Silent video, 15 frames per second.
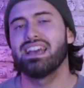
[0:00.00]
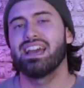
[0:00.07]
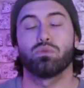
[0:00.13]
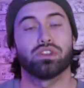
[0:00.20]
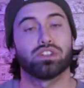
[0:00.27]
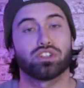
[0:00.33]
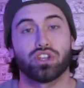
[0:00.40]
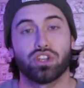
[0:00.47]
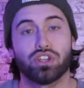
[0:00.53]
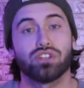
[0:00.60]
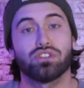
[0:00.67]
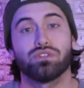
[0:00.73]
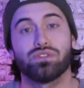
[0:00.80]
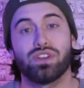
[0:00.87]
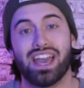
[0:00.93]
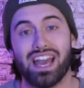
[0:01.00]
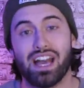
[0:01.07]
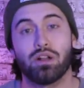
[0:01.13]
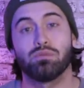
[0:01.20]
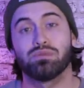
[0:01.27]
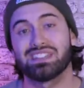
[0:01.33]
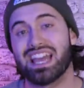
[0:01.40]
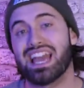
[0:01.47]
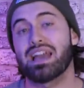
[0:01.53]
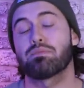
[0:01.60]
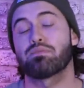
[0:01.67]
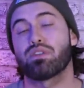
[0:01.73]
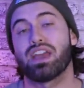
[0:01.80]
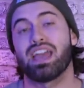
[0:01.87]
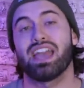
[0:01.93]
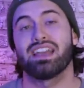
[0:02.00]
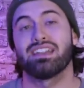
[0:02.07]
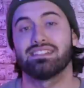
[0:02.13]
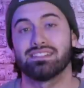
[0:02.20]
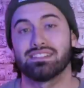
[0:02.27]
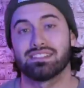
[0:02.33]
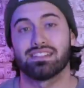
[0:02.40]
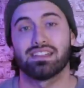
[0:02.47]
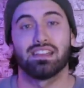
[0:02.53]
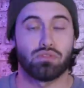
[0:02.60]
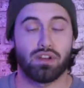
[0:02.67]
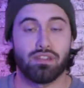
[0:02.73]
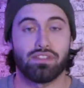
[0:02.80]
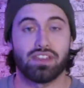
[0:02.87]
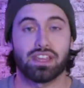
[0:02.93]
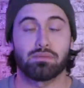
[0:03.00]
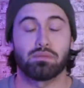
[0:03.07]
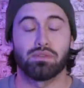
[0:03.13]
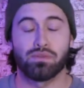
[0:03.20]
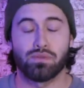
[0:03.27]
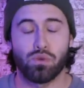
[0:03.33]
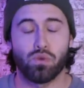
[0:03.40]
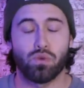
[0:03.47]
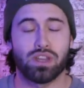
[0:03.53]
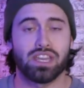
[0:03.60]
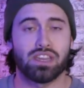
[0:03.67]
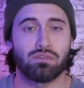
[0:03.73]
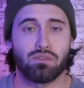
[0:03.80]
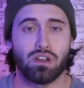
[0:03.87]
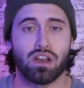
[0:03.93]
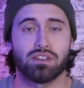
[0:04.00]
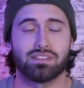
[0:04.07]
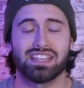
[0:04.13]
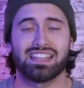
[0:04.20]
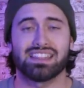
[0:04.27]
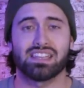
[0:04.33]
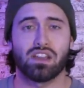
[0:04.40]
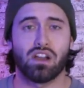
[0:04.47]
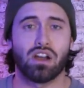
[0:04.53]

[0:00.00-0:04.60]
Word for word: which could have helped apprehend Breivik before he arrived at the